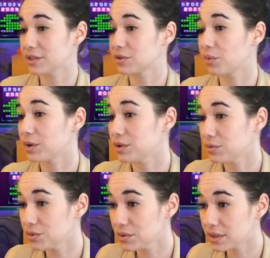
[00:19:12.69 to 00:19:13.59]
So when you
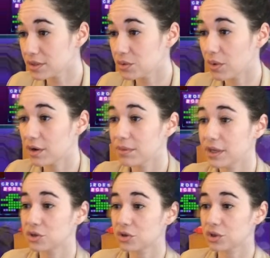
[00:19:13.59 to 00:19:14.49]
do this, you want to make
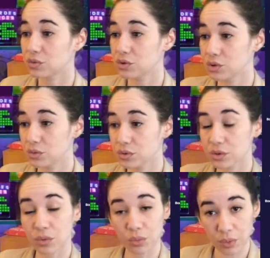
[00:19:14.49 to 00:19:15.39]
sure you choose
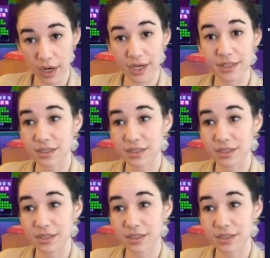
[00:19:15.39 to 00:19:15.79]
the right